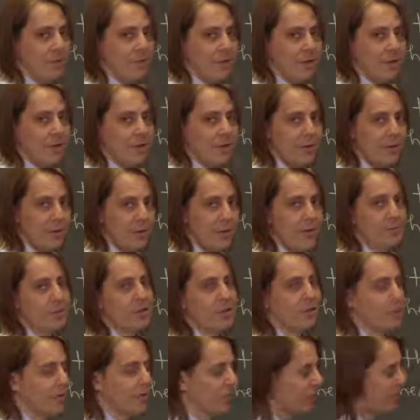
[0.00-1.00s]
Right? We have to
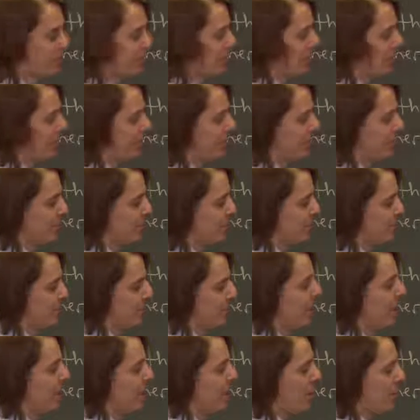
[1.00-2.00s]
conserve momentum.
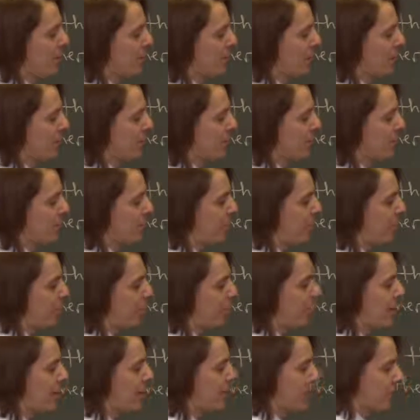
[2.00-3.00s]
So we had a
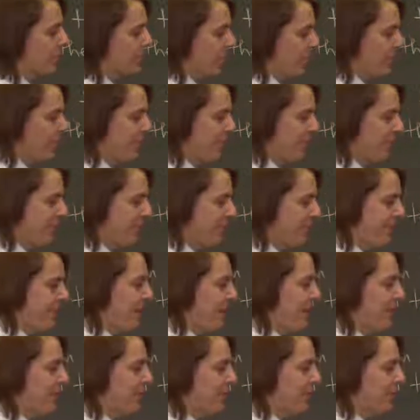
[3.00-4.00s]
small light thing moving
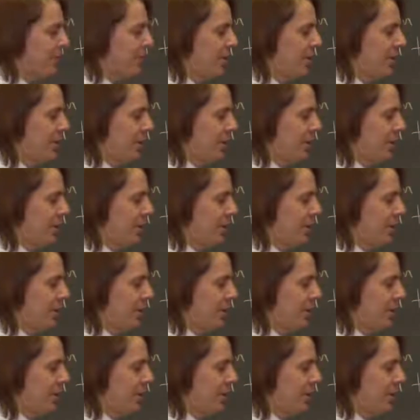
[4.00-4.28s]
fast,